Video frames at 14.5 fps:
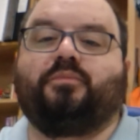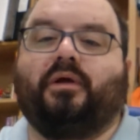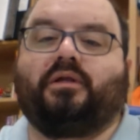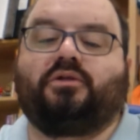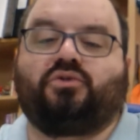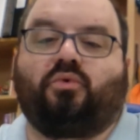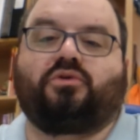
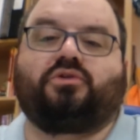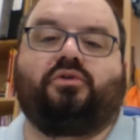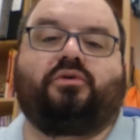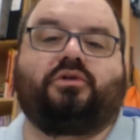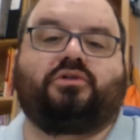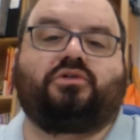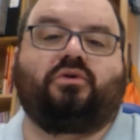but George
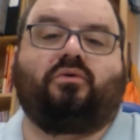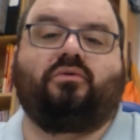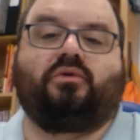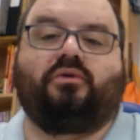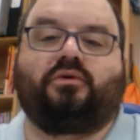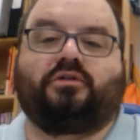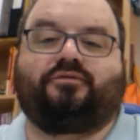Lucas sold
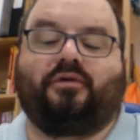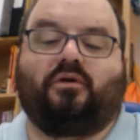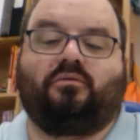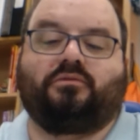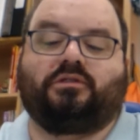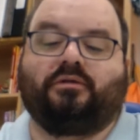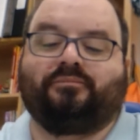
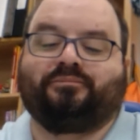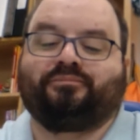Lucasfilms